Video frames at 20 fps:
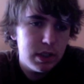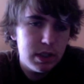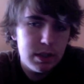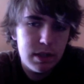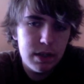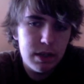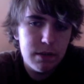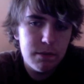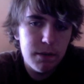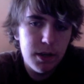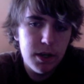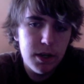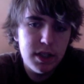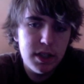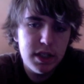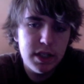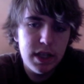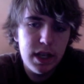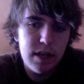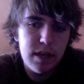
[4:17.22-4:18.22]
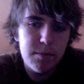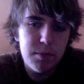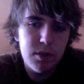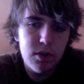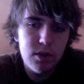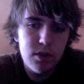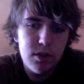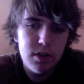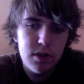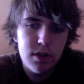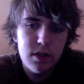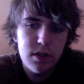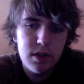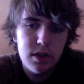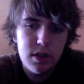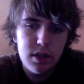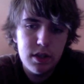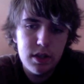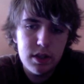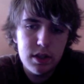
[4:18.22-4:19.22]
It's very stable,
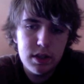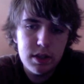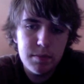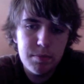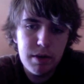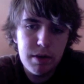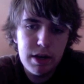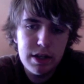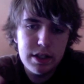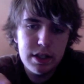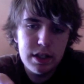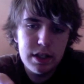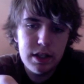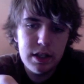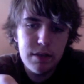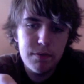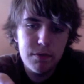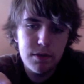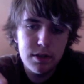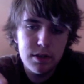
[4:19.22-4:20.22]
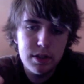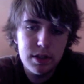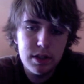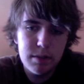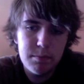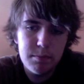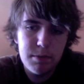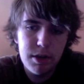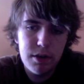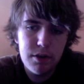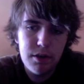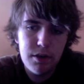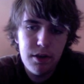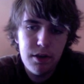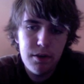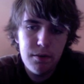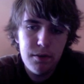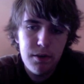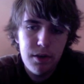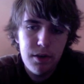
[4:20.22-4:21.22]
surprisingly, for a slim
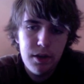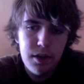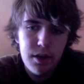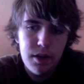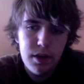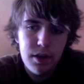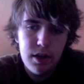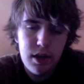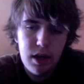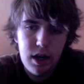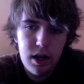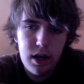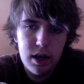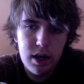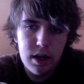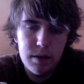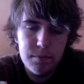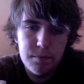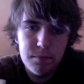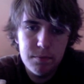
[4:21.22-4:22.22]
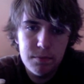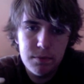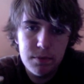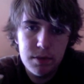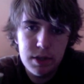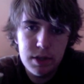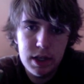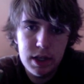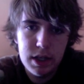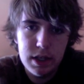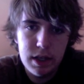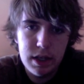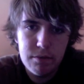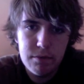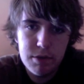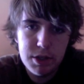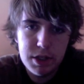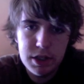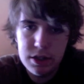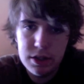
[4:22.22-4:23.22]
yo-yo. It
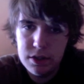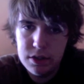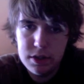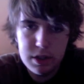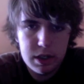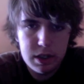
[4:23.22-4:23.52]
never tilts.